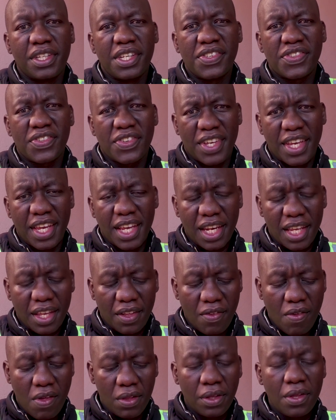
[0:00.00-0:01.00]
is
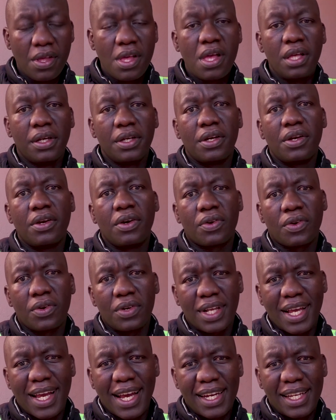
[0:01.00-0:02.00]
killing,
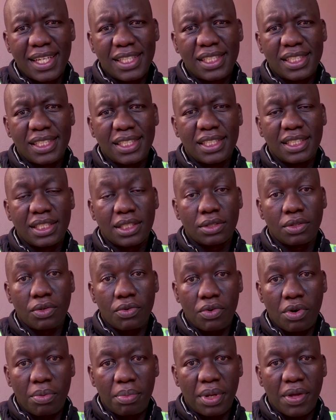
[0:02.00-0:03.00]
road carnage is
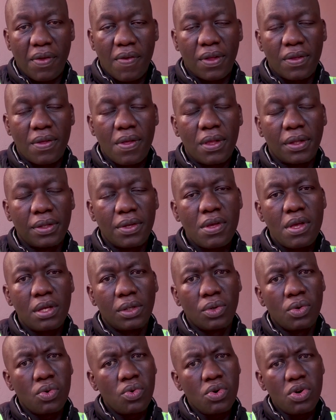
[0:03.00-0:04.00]
robbing.
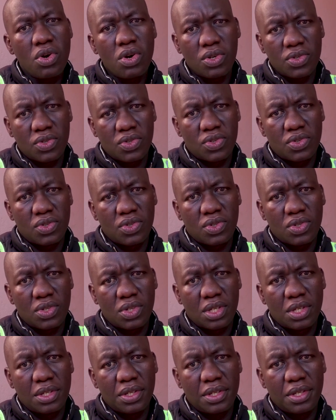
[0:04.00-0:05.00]
Who knows,
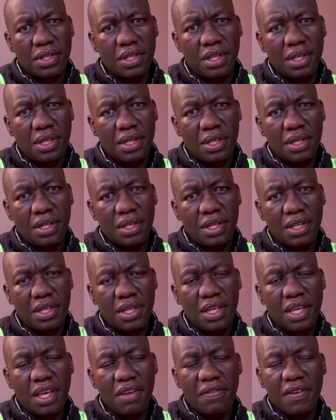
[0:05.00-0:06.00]

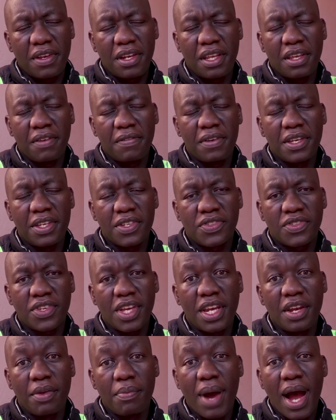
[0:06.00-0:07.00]
even if he
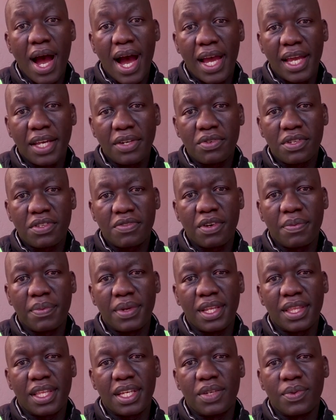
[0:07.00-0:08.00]
said bye to his
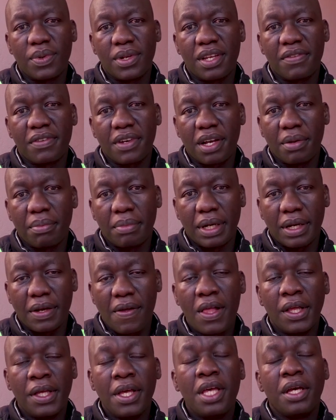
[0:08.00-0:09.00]
family, that he will never come back.
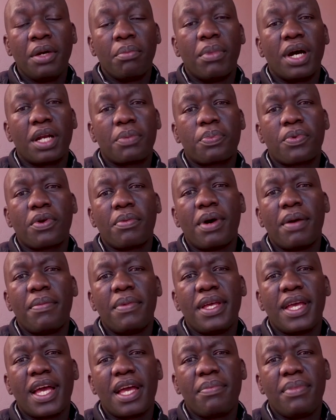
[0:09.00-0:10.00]
But
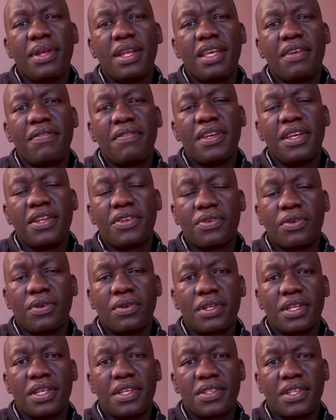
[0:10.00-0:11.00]
probably, I believe he
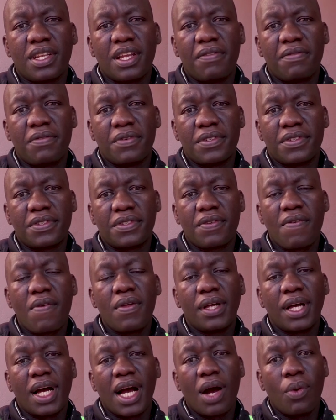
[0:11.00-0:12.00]
told his loved ones,
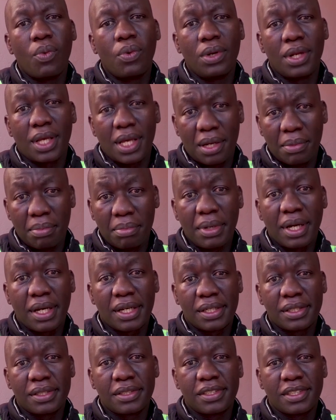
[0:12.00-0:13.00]
I will come back,
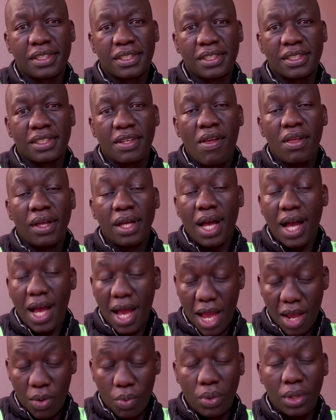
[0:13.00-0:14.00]

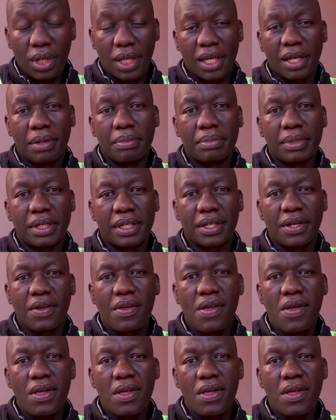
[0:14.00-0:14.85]
I will come back.